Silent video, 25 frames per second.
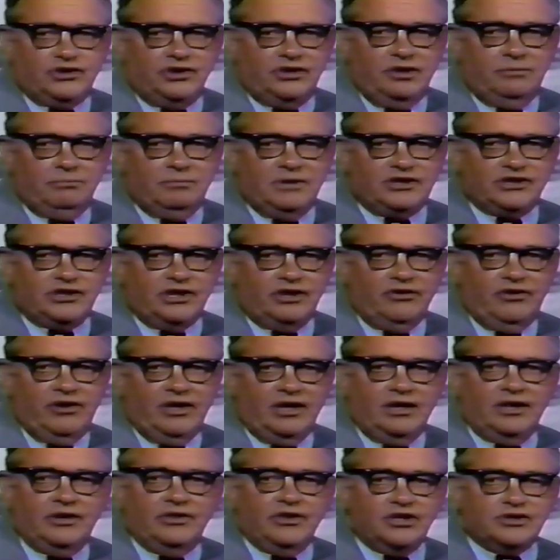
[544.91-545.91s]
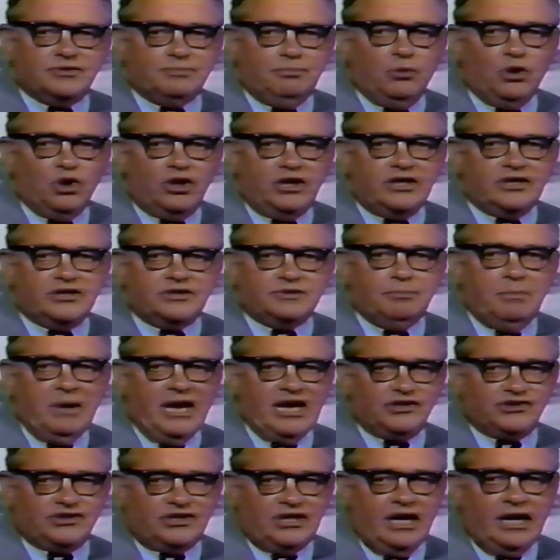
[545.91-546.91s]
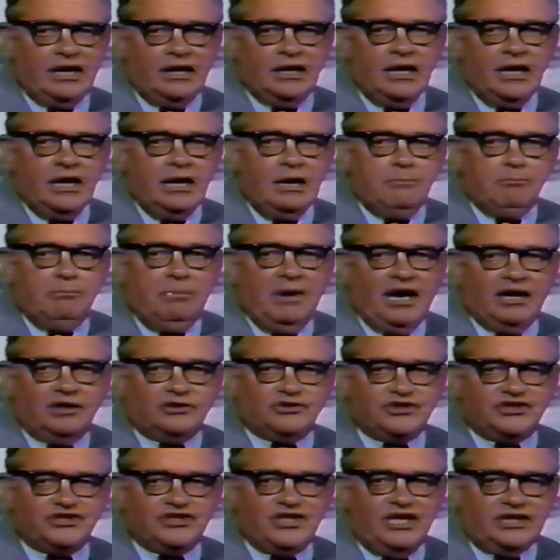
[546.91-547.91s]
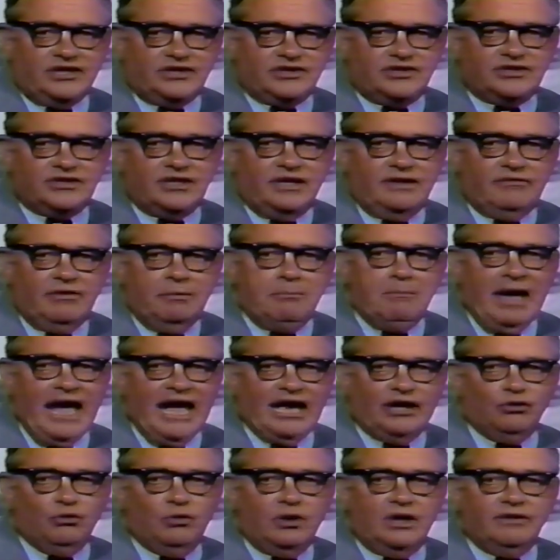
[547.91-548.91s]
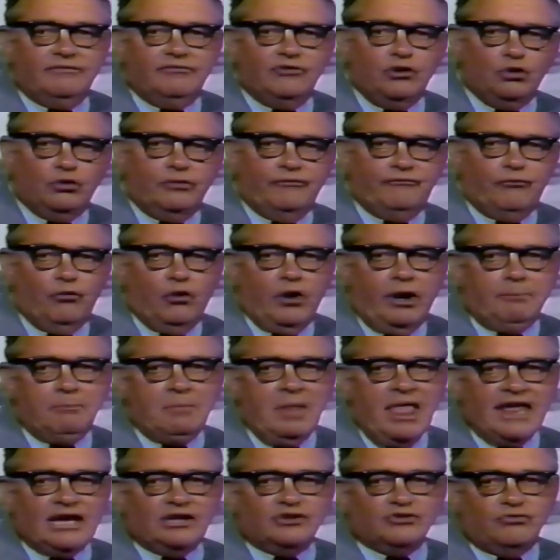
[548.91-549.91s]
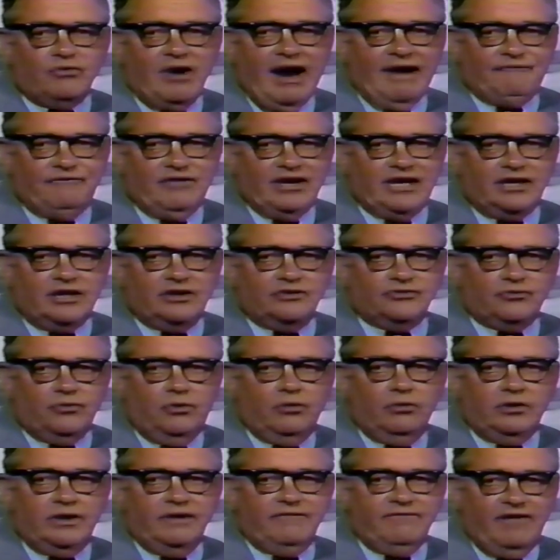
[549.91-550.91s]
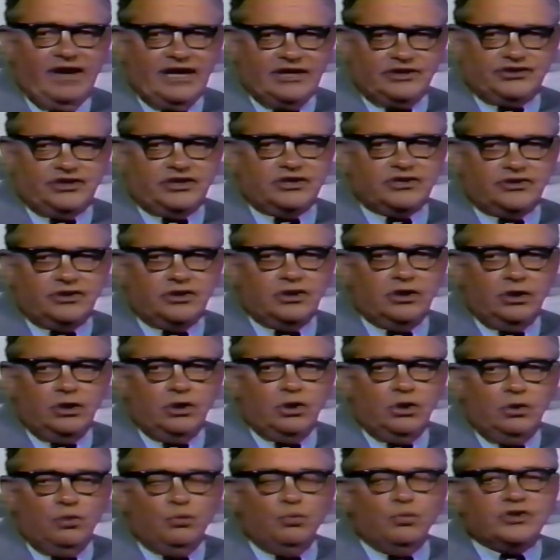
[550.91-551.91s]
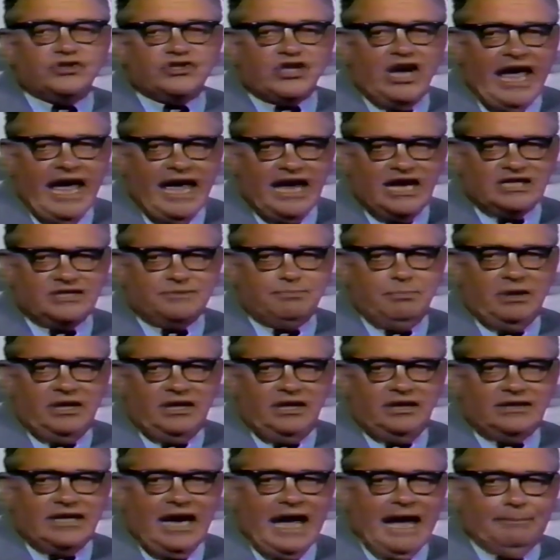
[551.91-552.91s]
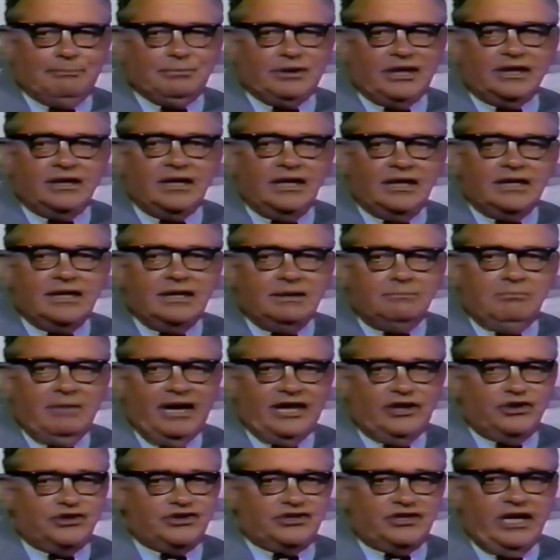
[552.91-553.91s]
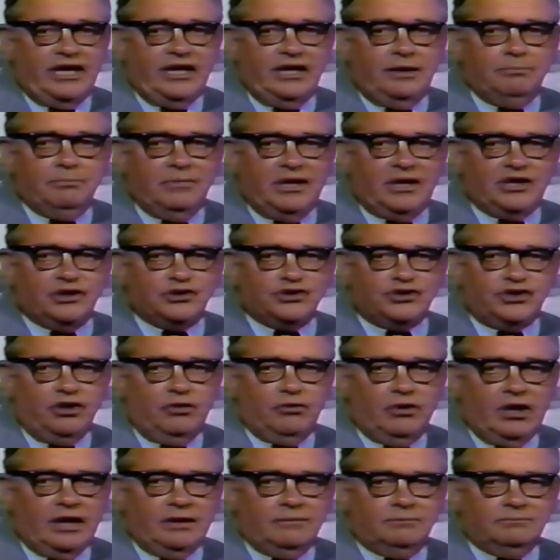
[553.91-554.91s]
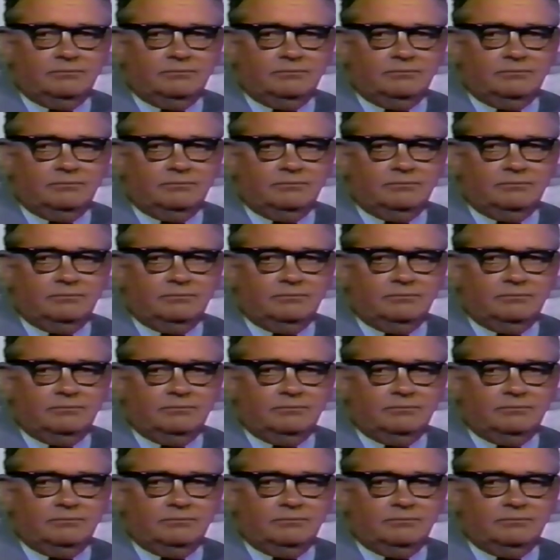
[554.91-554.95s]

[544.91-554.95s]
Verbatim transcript: of the material in this book is based on Part 6 of the Manual of Uniform Traffic Control Devices, which has been adopted by the state of Minnesota.